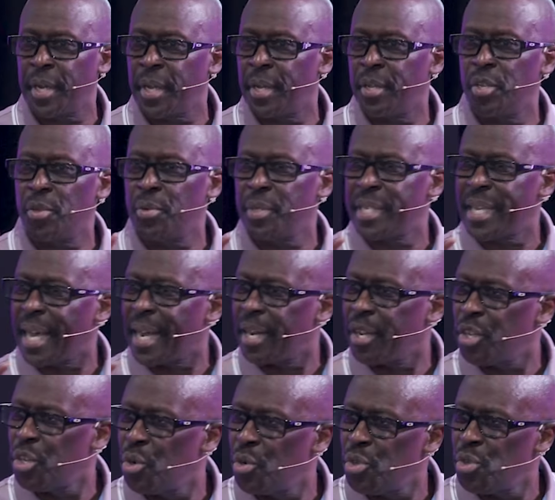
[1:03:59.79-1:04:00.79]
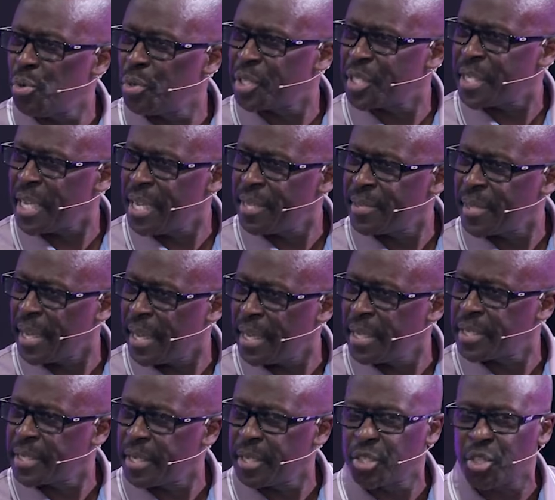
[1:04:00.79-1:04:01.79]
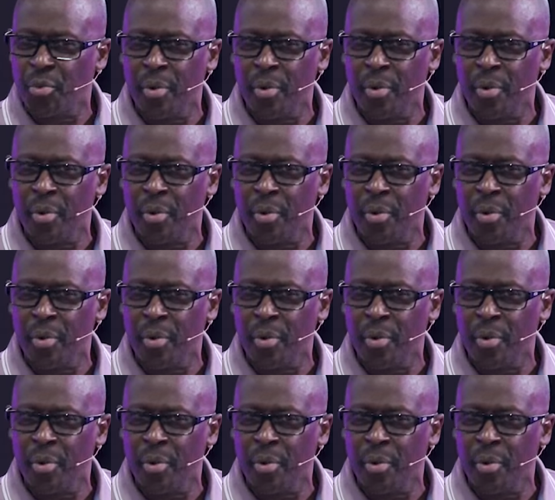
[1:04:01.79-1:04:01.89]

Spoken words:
then you see things in the